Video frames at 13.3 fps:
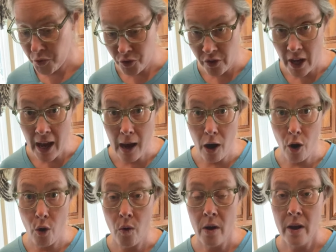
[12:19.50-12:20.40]
So
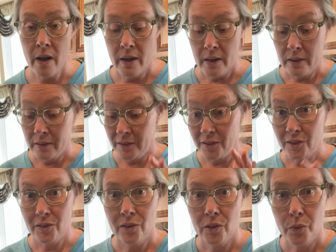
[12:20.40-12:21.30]
now
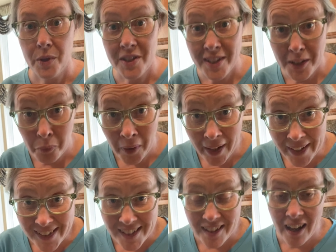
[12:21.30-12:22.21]
we sit and
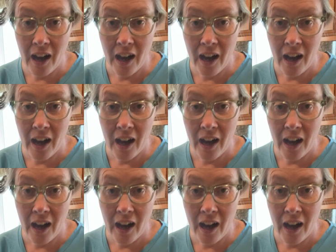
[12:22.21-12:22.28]
wait.